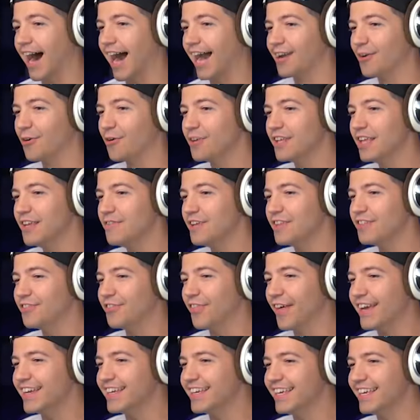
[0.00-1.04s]
I don't even
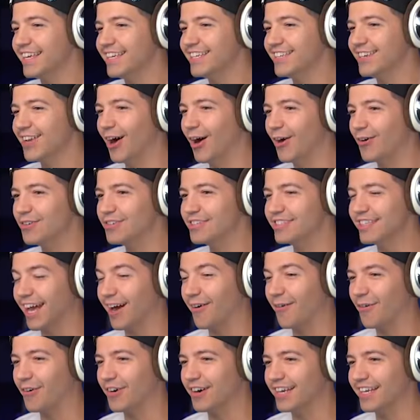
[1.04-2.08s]
think he knows
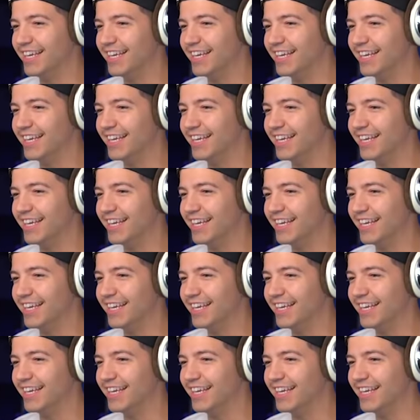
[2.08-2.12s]
that we're